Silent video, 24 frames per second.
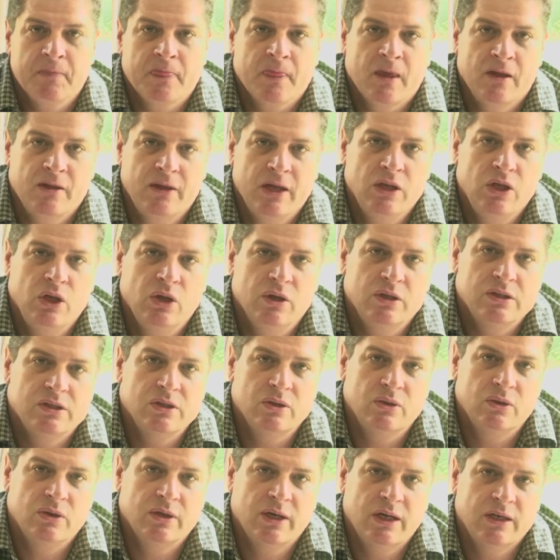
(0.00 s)
then you as an
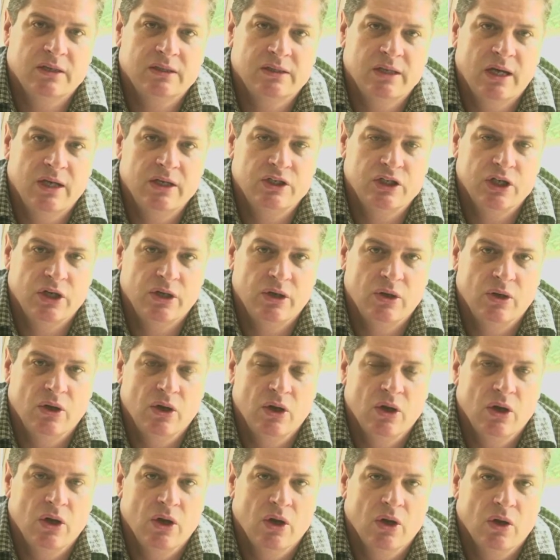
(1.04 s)
organization
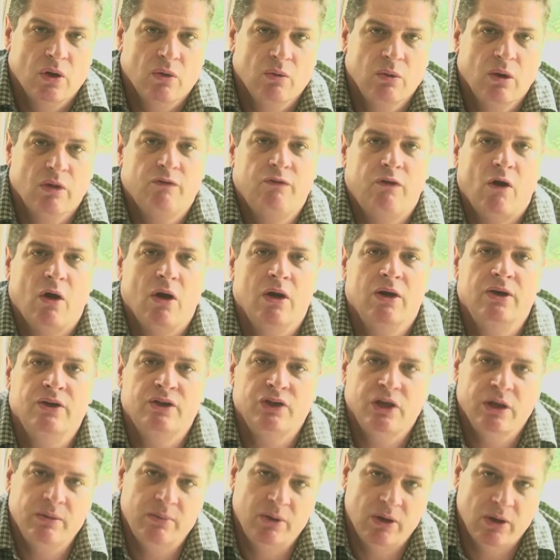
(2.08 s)
will
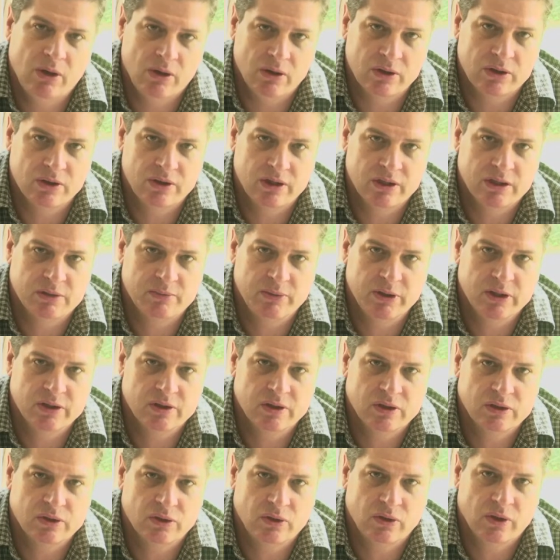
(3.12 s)
voluntarily belong to this
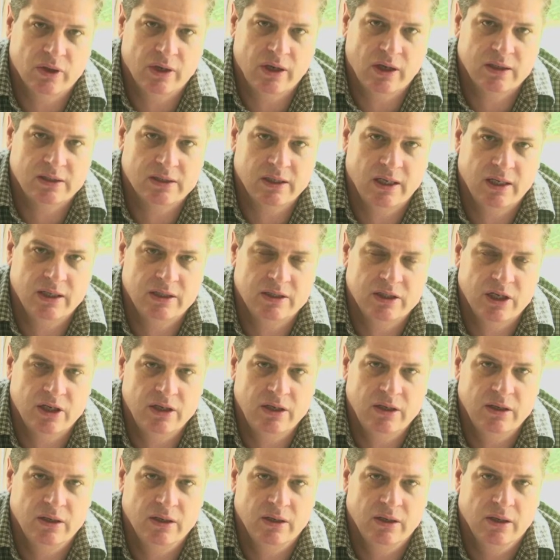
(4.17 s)
business
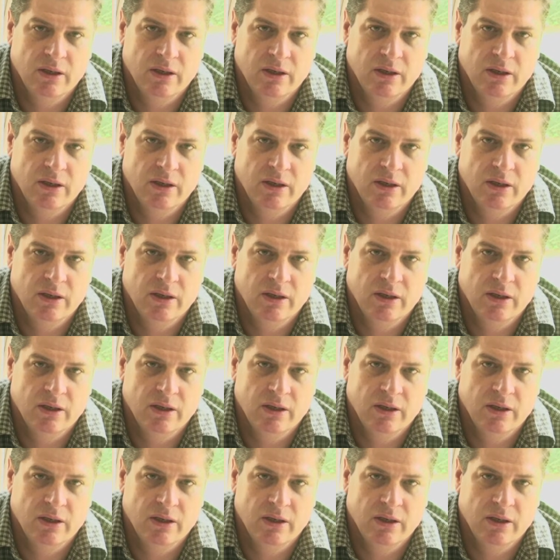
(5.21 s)
organization,